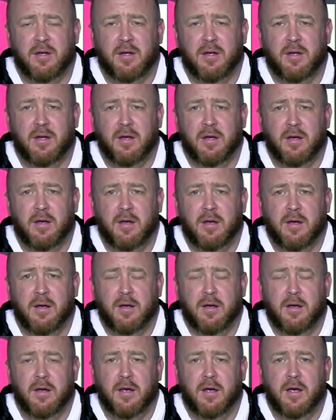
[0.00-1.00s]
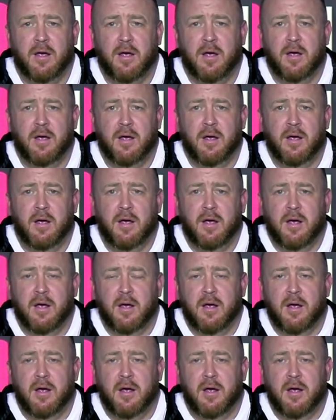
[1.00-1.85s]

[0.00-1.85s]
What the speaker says: Nobody speaks.